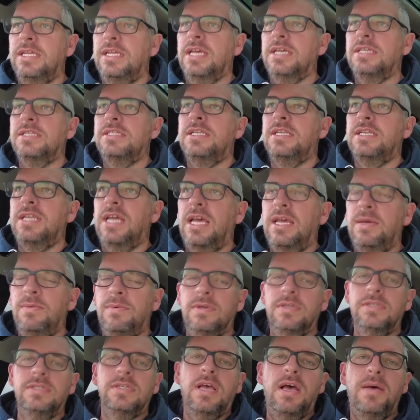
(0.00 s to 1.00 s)
Yesterday
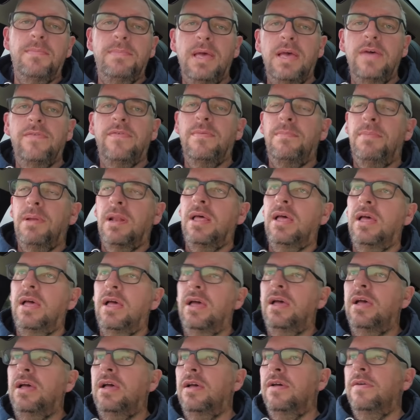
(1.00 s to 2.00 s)
was a bit of a
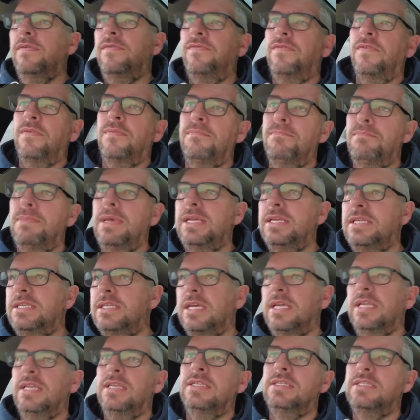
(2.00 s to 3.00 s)
blur of
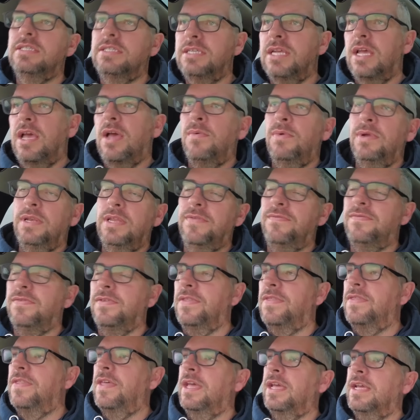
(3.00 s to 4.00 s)
meetings with
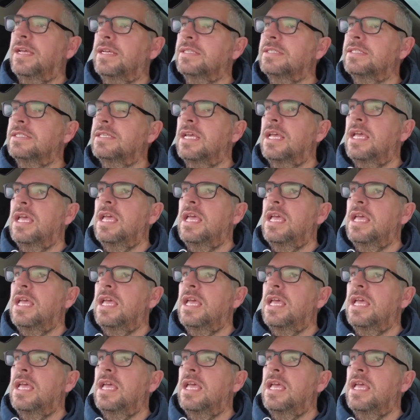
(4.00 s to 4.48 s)
different things.